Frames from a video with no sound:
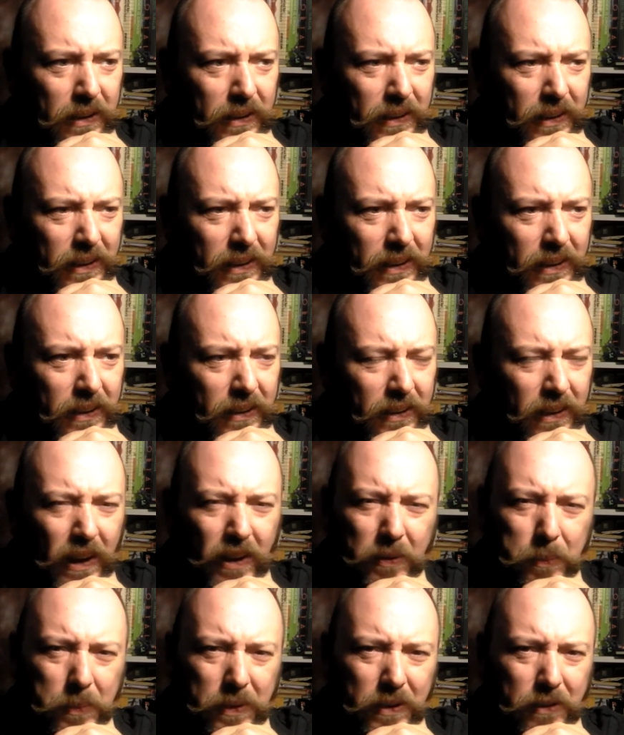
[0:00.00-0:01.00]
Yeah,
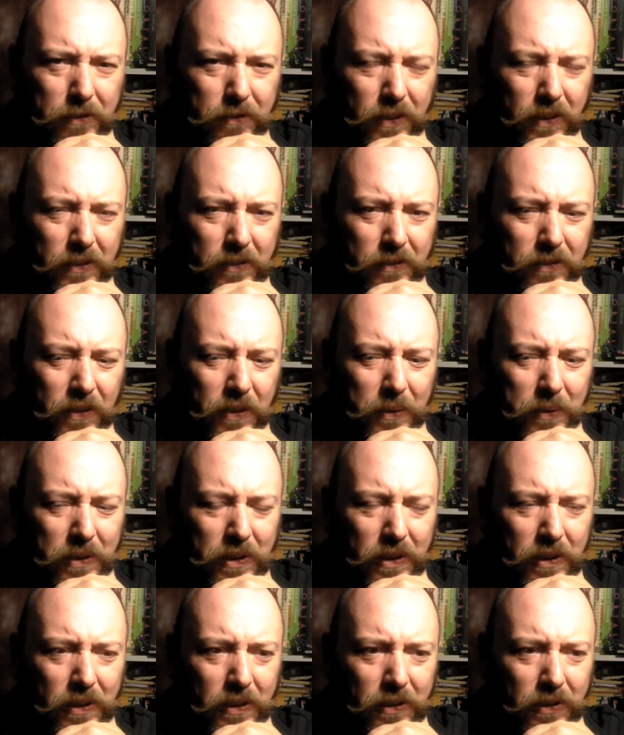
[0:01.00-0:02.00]
hasn't been a fun few
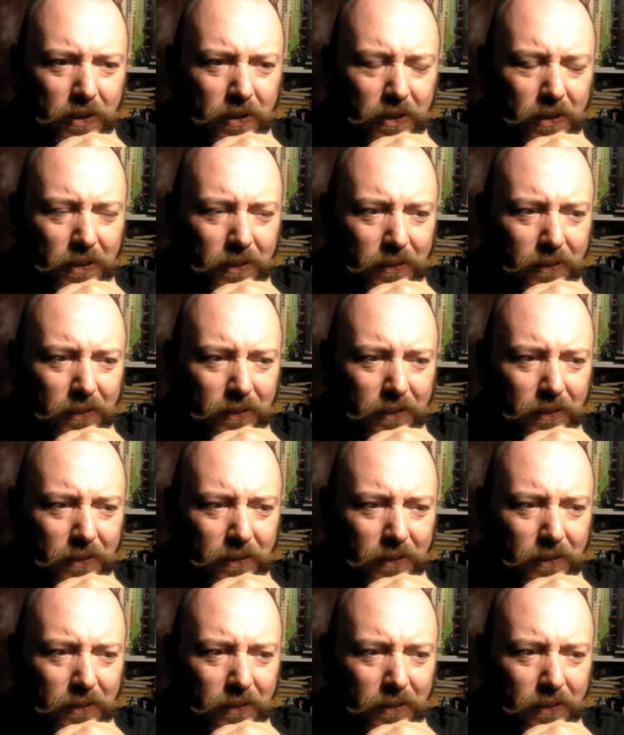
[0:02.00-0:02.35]
years.